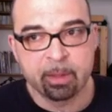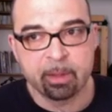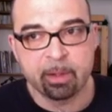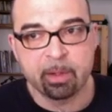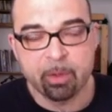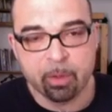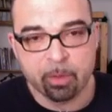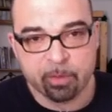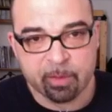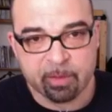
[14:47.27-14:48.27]
the
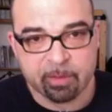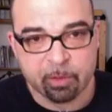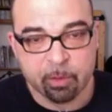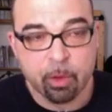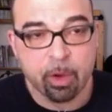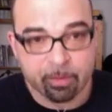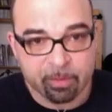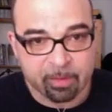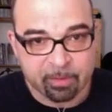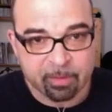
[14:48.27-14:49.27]

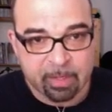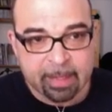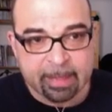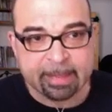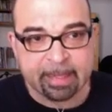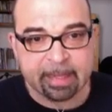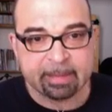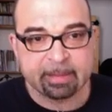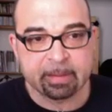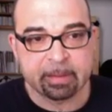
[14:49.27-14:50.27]
nuances that
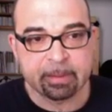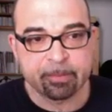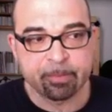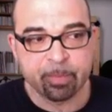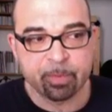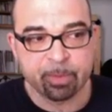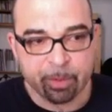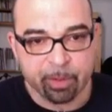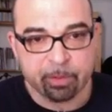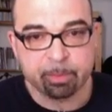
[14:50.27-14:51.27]

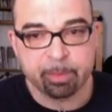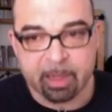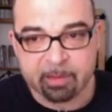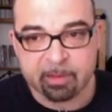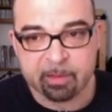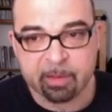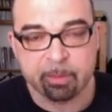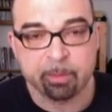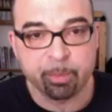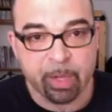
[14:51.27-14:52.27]
various basses
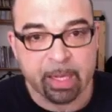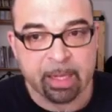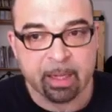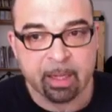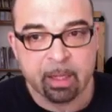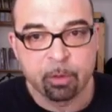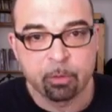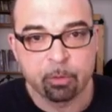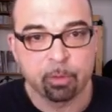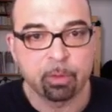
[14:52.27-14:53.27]
can bring
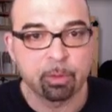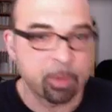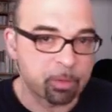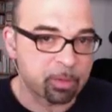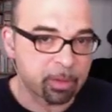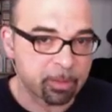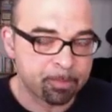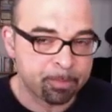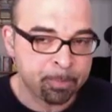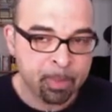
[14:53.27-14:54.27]
to the music.
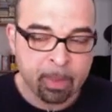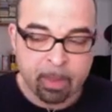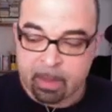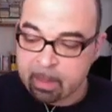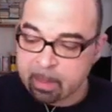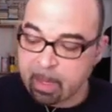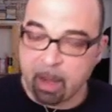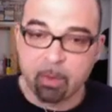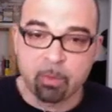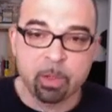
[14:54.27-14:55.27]

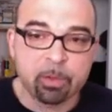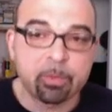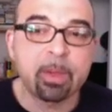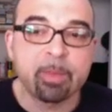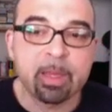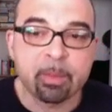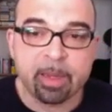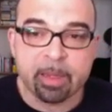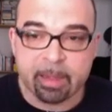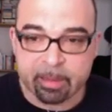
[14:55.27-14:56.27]
Now, what do I mean by
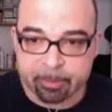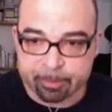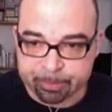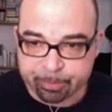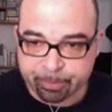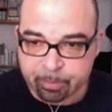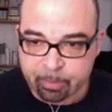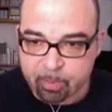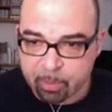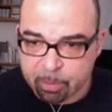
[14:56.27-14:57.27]
that?
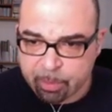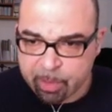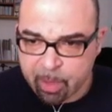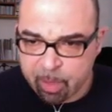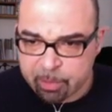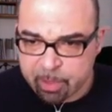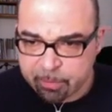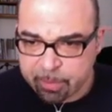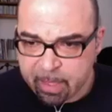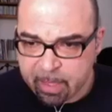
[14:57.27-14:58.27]
What's going on,
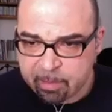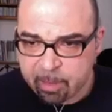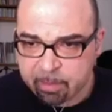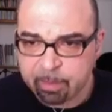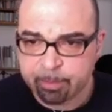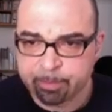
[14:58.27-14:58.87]
Jeffrey? Hey, David.